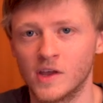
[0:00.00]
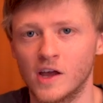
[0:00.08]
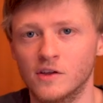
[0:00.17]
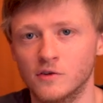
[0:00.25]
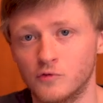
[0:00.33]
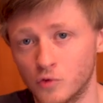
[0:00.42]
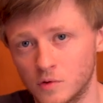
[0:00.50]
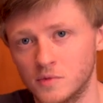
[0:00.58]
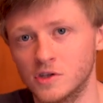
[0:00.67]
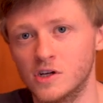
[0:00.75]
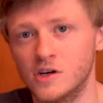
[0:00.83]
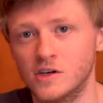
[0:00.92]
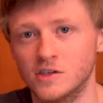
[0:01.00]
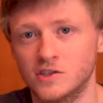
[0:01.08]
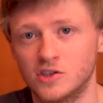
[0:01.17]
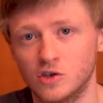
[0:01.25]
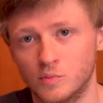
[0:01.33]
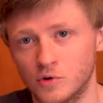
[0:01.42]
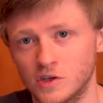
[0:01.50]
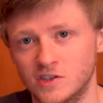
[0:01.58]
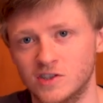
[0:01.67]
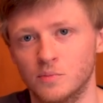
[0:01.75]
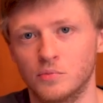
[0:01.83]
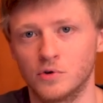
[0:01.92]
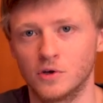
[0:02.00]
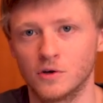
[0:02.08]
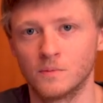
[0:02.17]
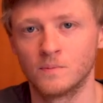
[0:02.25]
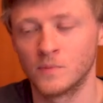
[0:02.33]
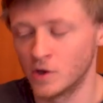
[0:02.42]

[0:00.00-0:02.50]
and the formula is still pretty simple here.